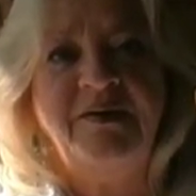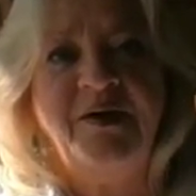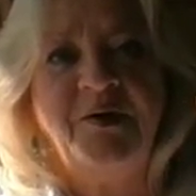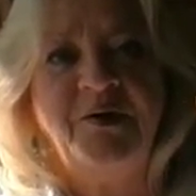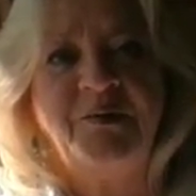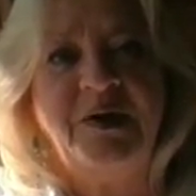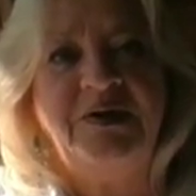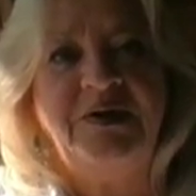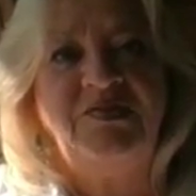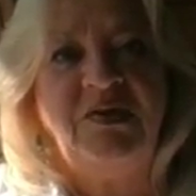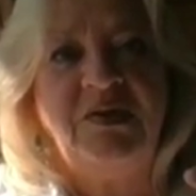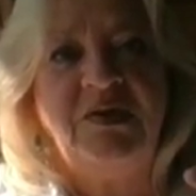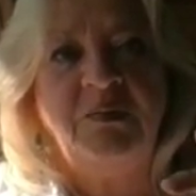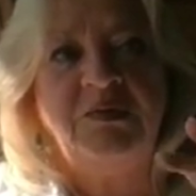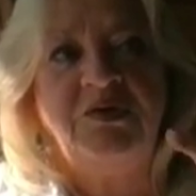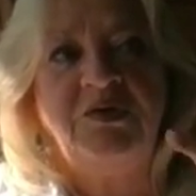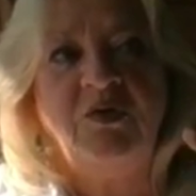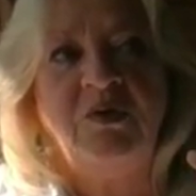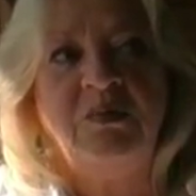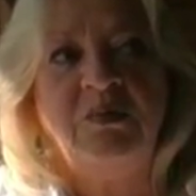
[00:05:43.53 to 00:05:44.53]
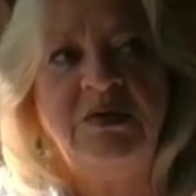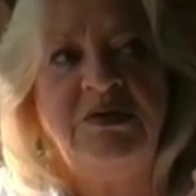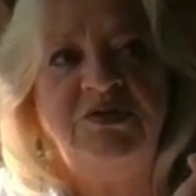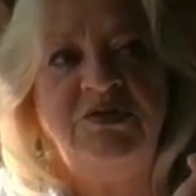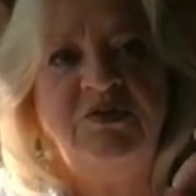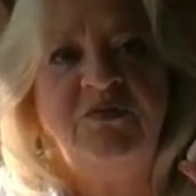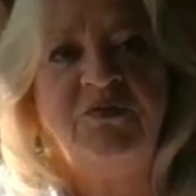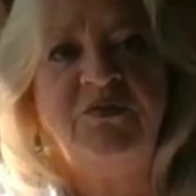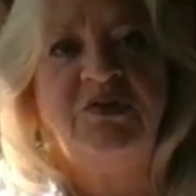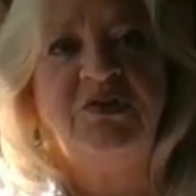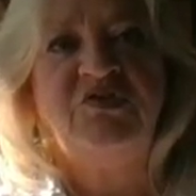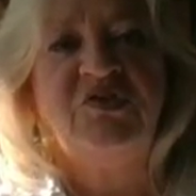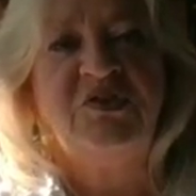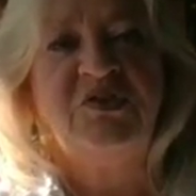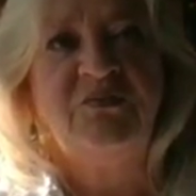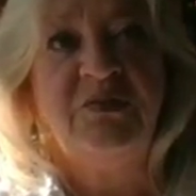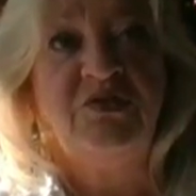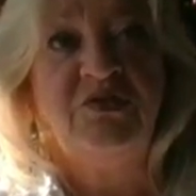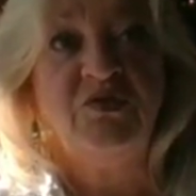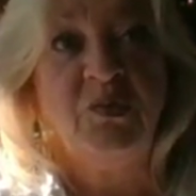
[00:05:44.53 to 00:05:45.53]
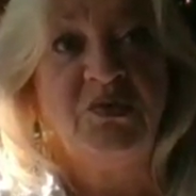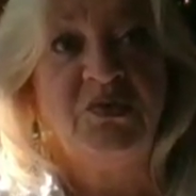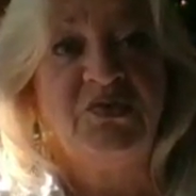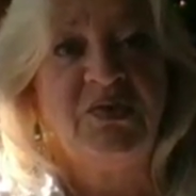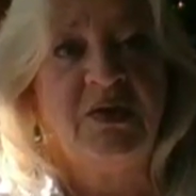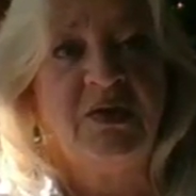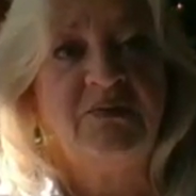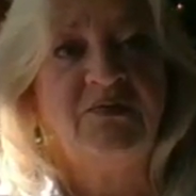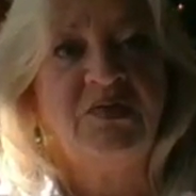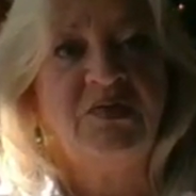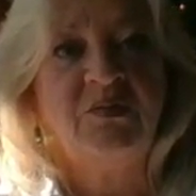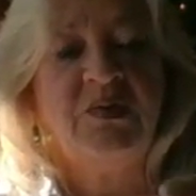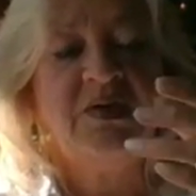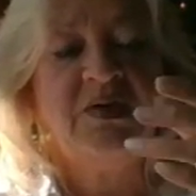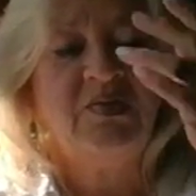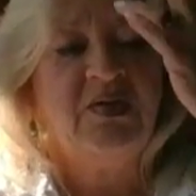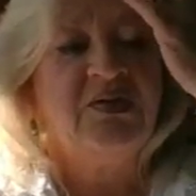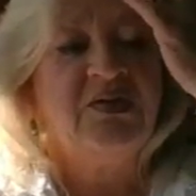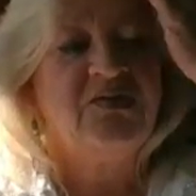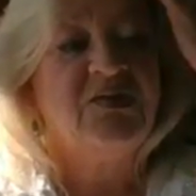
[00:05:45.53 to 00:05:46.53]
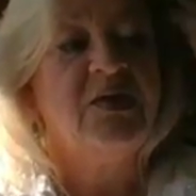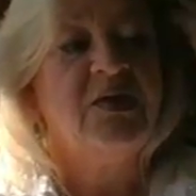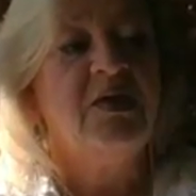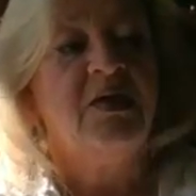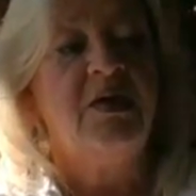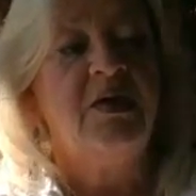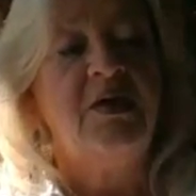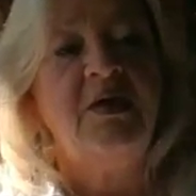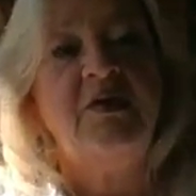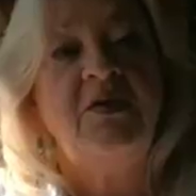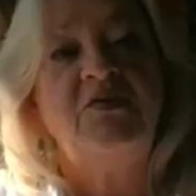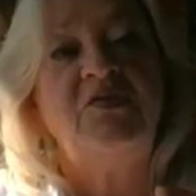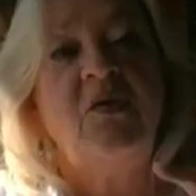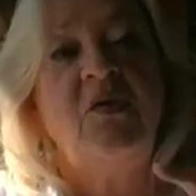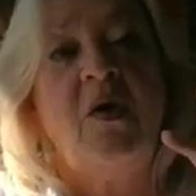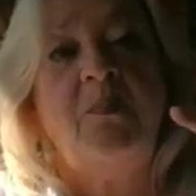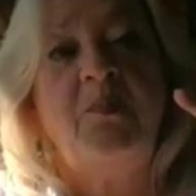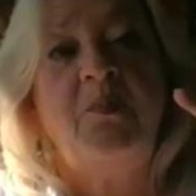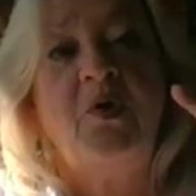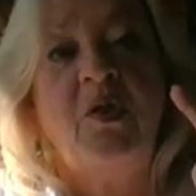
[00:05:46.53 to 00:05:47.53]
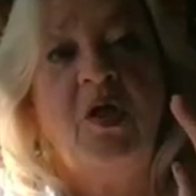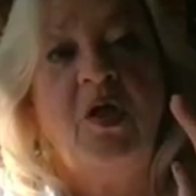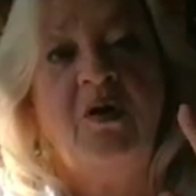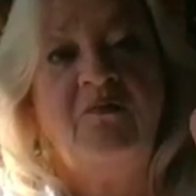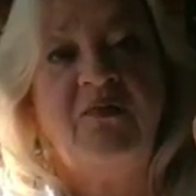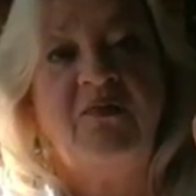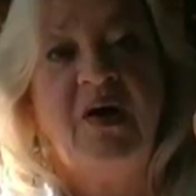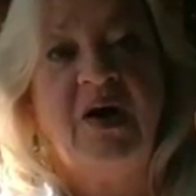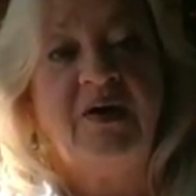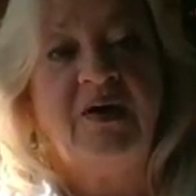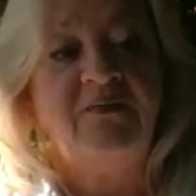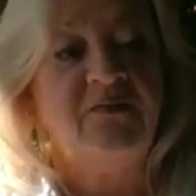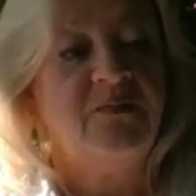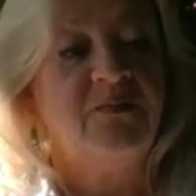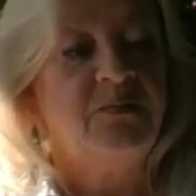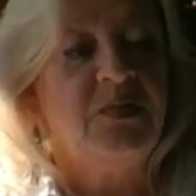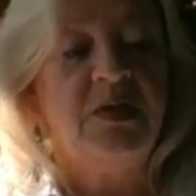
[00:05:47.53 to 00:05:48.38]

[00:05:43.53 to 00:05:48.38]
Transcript: all right, that I would normally do for each individual sign for the weeklies. So I'll pull all five.